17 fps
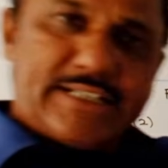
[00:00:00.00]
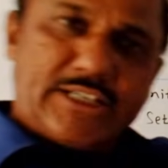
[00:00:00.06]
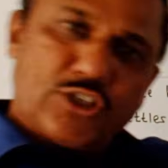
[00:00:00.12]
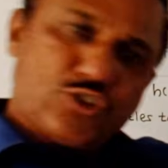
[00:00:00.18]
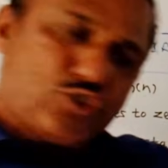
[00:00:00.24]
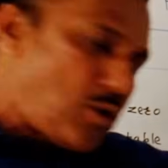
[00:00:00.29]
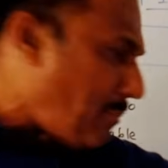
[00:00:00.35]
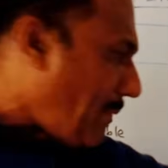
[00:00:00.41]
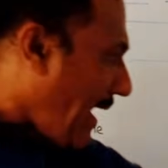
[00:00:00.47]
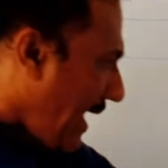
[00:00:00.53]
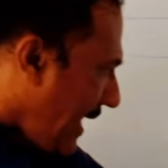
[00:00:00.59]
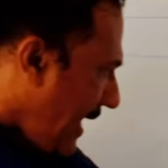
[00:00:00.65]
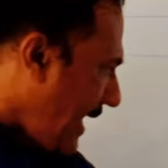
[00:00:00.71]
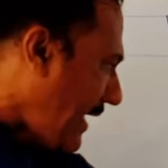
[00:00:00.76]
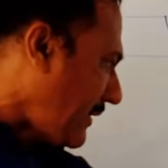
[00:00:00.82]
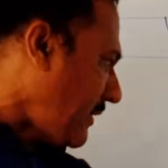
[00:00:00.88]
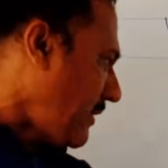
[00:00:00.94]
in case of
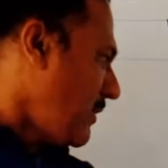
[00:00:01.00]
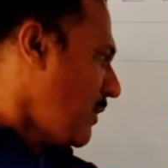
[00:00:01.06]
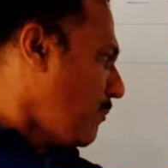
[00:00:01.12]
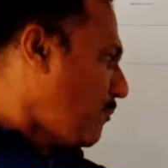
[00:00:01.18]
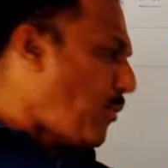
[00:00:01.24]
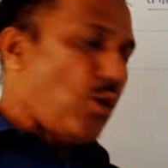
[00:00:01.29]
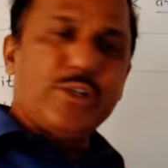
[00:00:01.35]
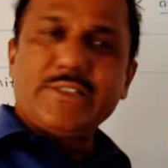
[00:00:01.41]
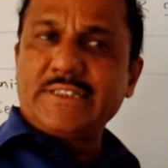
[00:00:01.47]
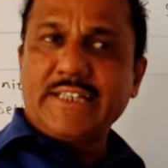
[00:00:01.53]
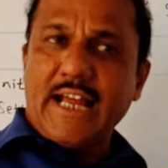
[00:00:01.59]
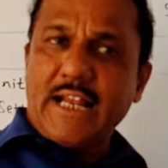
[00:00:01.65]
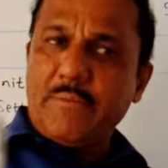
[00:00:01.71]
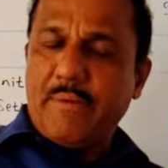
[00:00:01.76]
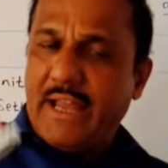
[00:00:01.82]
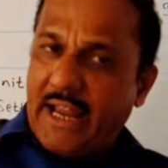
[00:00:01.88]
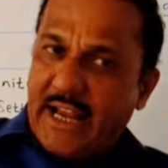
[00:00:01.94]
IIR, poles
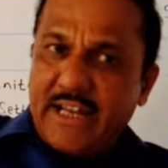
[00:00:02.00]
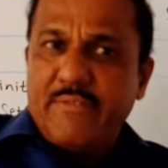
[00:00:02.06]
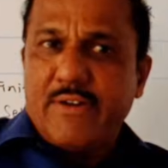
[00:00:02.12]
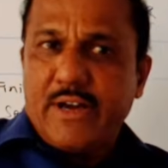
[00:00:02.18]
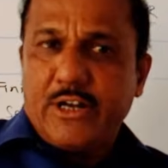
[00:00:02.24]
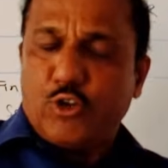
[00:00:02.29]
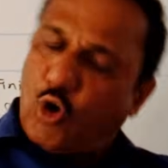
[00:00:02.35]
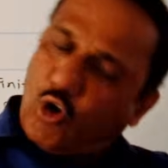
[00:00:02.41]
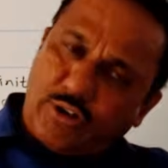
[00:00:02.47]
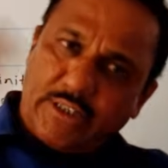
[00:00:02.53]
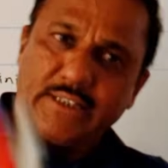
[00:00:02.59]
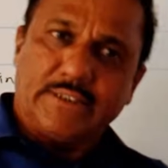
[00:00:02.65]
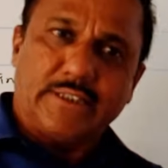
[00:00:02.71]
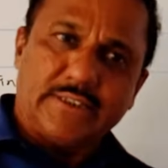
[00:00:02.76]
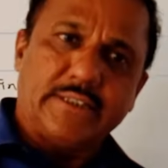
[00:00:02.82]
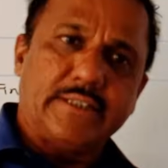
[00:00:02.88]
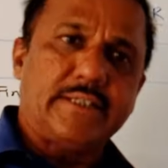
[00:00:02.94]
can be anywhere, not
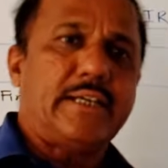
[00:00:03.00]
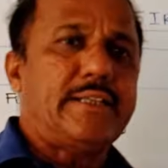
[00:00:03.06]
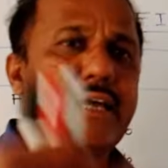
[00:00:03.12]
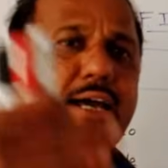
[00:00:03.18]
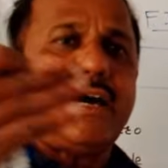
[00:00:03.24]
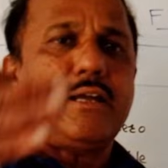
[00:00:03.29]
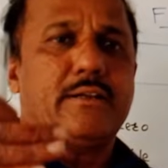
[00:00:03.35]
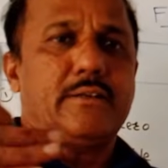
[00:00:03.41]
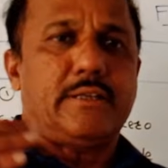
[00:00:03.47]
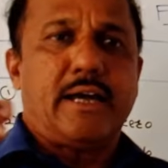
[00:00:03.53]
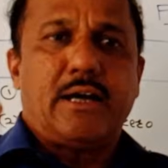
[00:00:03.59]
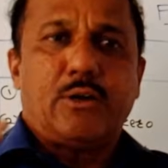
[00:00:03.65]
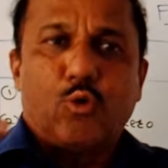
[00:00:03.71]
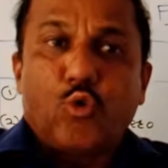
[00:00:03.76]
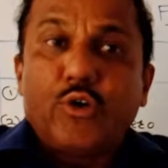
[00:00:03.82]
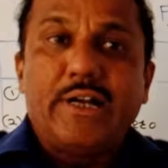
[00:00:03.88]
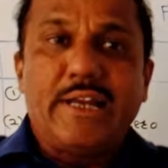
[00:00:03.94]
necessarily they
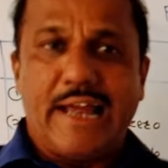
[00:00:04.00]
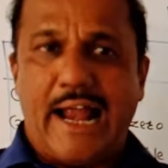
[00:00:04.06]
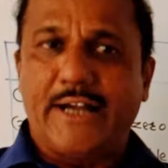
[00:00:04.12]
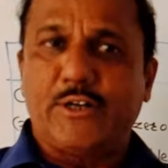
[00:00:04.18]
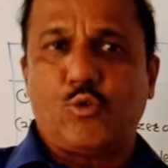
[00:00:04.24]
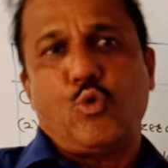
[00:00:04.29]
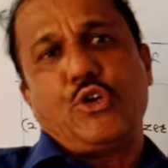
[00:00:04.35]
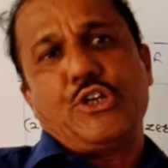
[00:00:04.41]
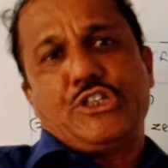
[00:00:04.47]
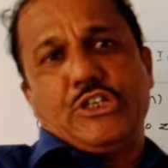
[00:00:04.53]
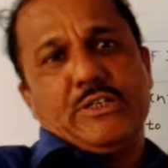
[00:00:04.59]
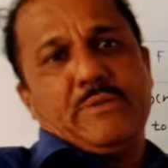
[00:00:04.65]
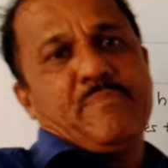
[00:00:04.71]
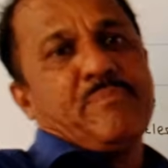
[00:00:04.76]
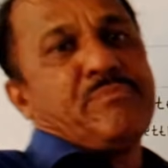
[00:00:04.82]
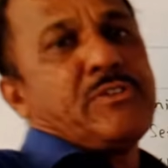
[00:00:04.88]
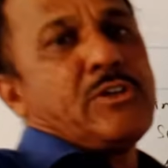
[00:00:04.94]
are only at
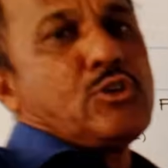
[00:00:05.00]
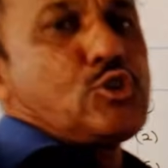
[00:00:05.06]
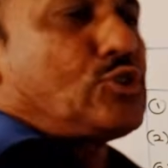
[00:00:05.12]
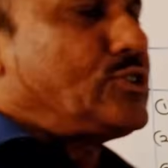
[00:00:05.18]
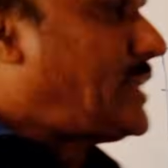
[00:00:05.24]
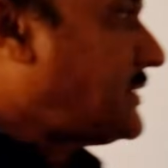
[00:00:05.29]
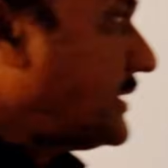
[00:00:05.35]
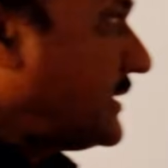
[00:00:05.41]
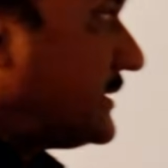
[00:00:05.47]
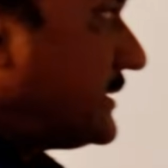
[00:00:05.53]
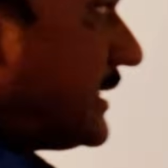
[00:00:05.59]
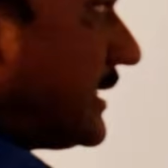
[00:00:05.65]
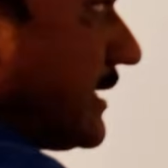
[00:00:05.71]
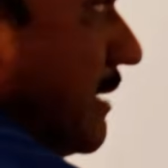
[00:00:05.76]
origin. So this is the